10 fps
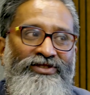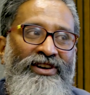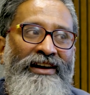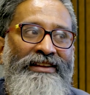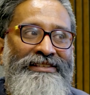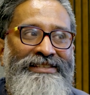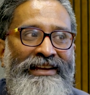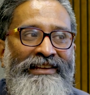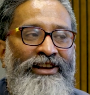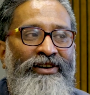You can't
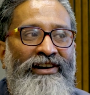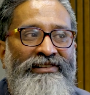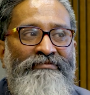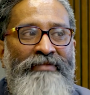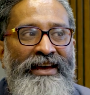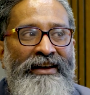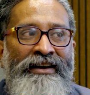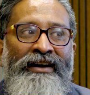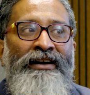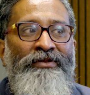exactly go out and buy a
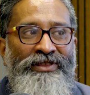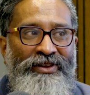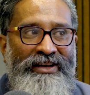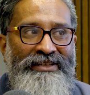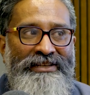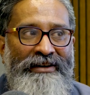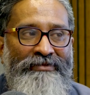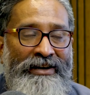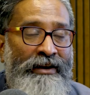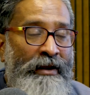car with your airtime,
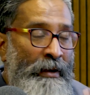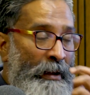right?